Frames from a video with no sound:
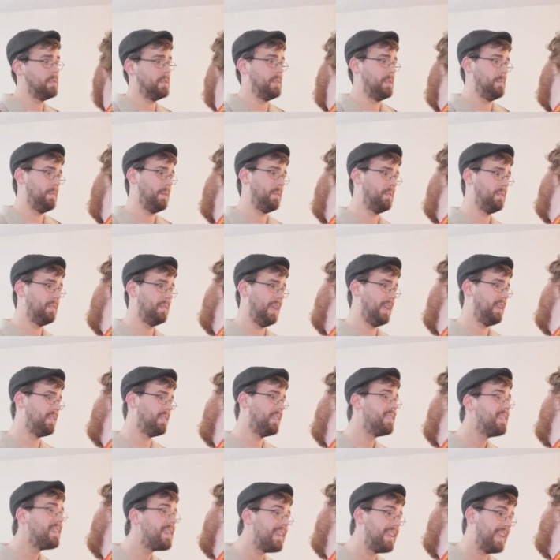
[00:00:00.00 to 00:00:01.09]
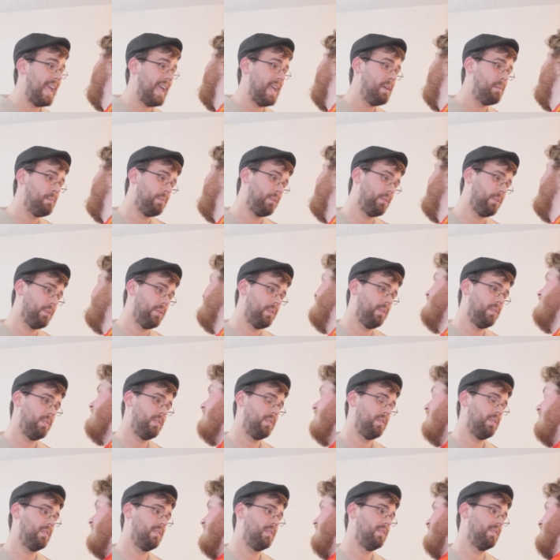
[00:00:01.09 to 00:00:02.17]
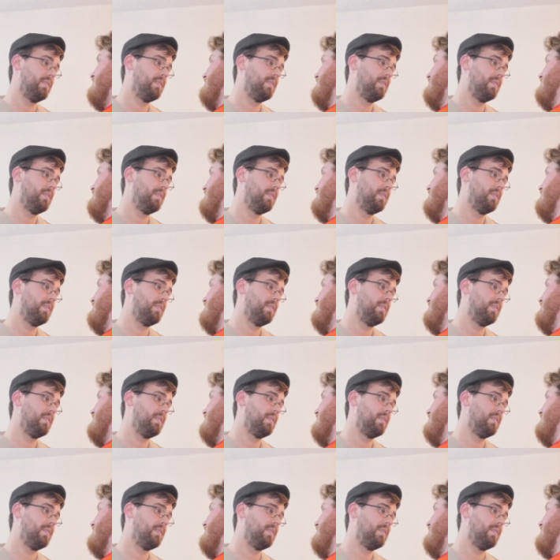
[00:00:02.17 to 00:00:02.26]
I'm allergic to most things. It's a gamble.